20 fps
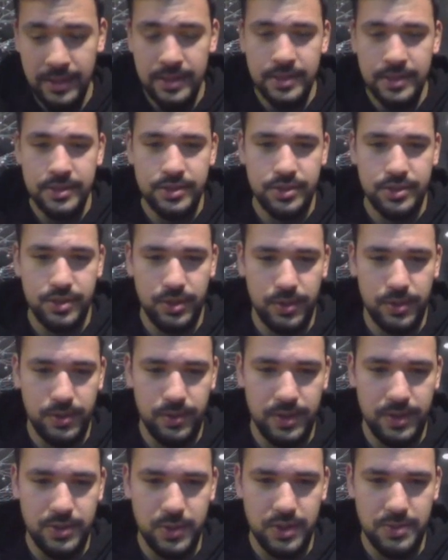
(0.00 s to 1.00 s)
So
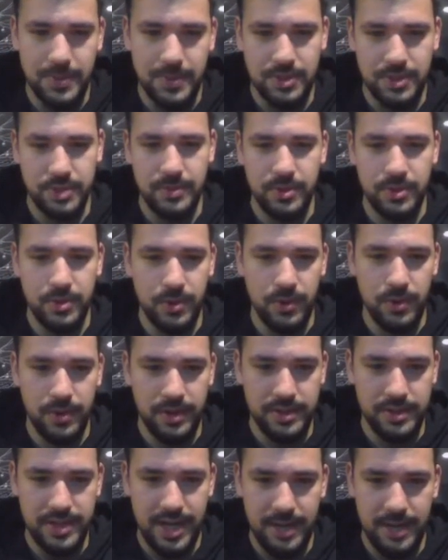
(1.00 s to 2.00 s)
that's why I special summon Unicorn
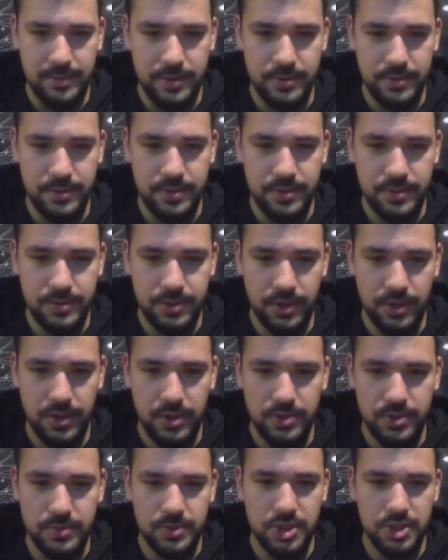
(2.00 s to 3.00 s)
in attack mode. So
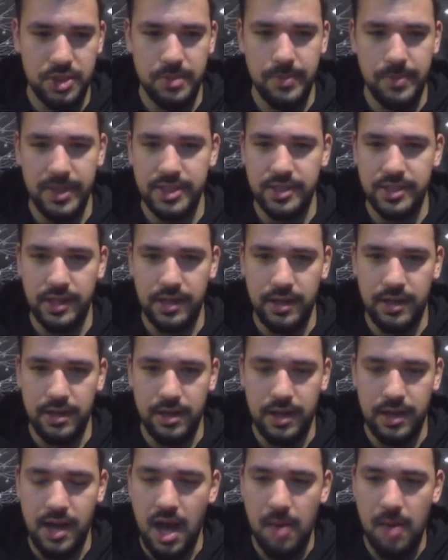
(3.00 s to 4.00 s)
here, just the basic
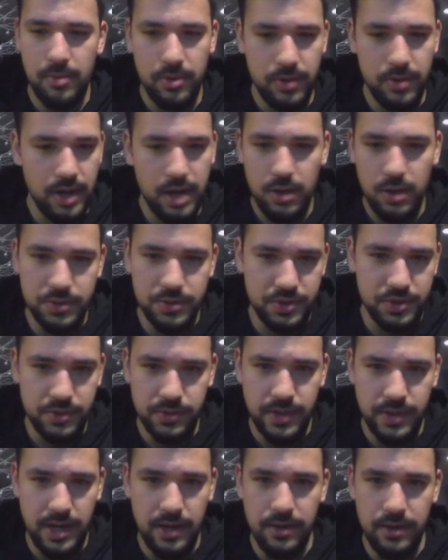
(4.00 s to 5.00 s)
combo that I always do
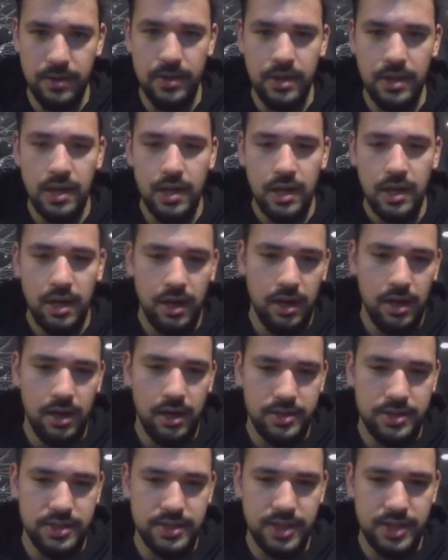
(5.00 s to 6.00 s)
now.
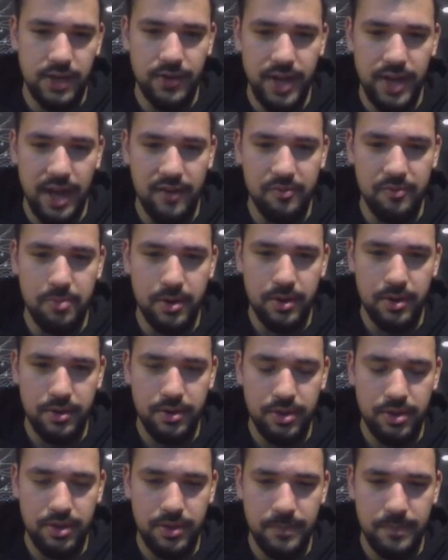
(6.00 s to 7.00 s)
Since I already have
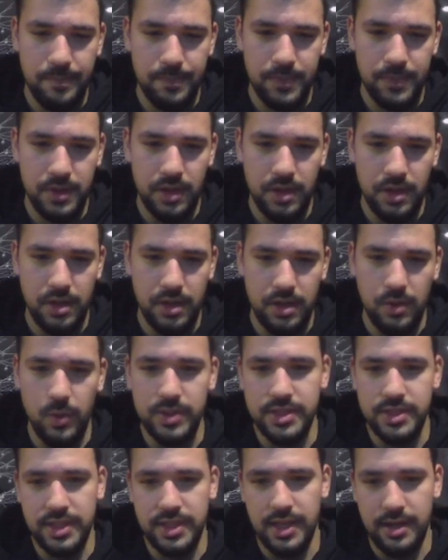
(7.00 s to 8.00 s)
Birth,
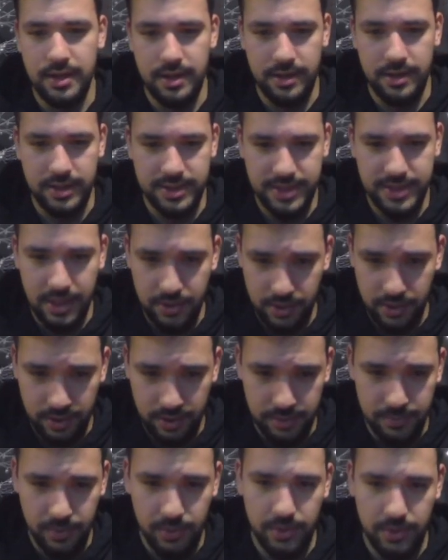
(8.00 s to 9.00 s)
wait to get an extender on
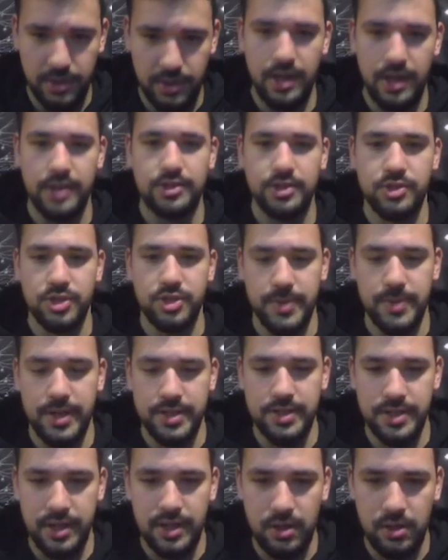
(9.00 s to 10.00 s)
the board, I search my
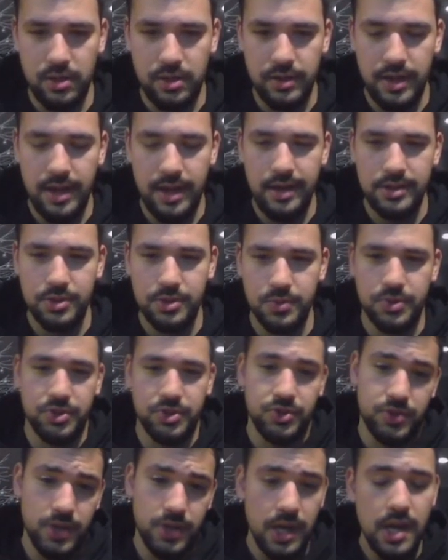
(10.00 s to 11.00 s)
Scareclaw cache, which
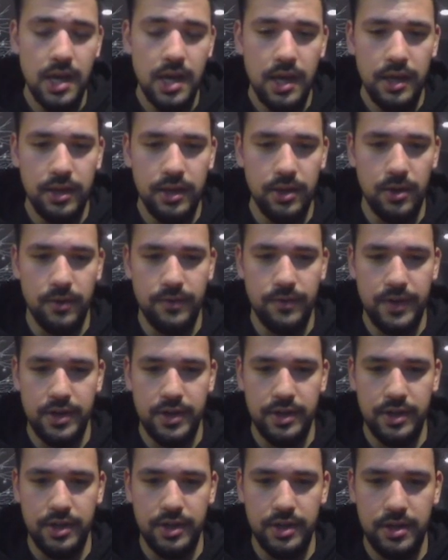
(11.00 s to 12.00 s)
is
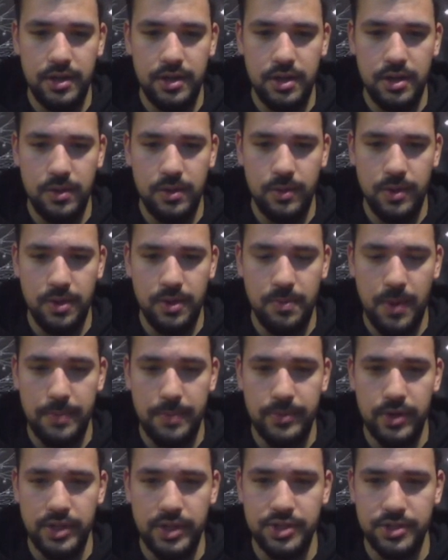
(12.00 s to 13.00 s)
very good with
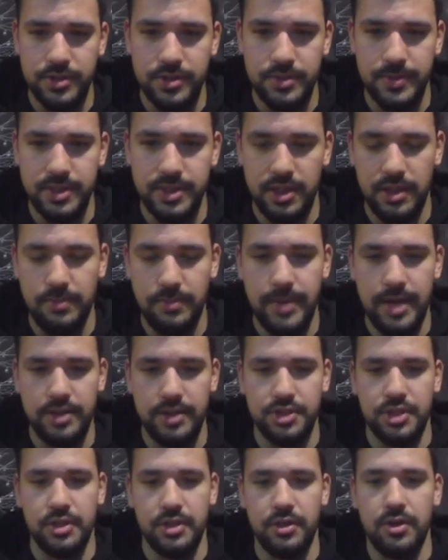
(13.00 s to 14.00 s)
preparations, basically
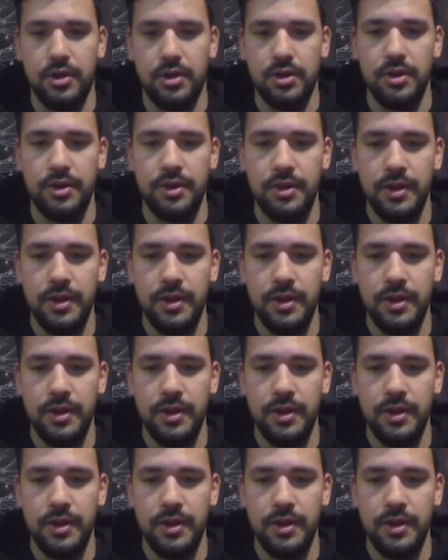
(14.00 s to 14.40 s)
banishing a card